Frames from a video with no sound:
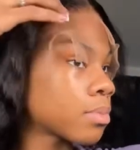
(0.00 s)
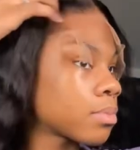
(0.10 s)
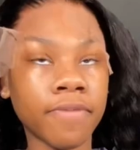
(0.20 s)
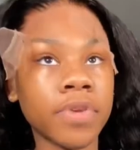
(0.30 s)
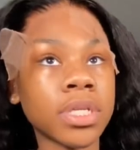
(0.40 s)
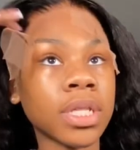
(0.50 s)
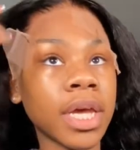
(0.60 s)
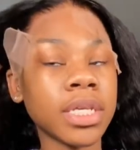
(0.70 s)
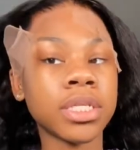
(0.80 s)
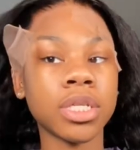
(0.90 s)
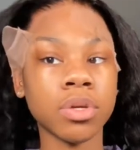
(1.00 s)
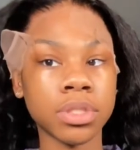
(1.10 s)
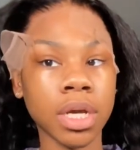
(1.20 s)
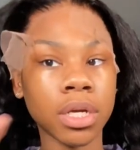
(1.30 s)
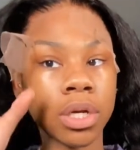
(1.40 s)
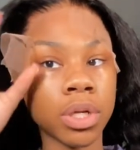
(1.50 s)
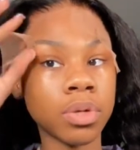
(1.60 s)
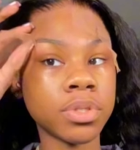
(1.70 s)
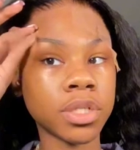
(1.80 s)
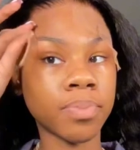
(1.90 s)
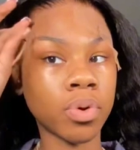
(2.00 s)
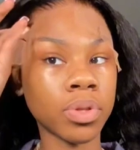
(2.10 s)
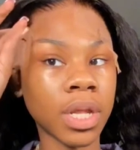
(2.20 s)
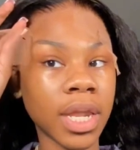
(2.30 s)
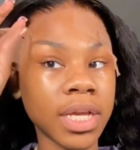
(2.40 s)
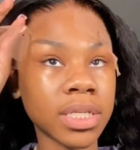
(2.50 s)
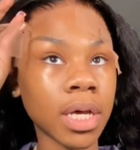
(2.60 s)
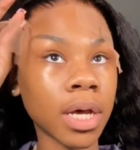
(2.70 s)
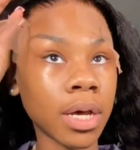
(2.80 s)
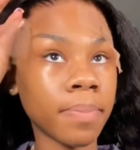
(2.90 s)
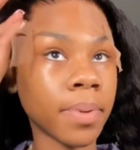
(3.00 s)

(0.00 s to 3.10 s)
If it's lace still stuck in the glue, just pull the lace up.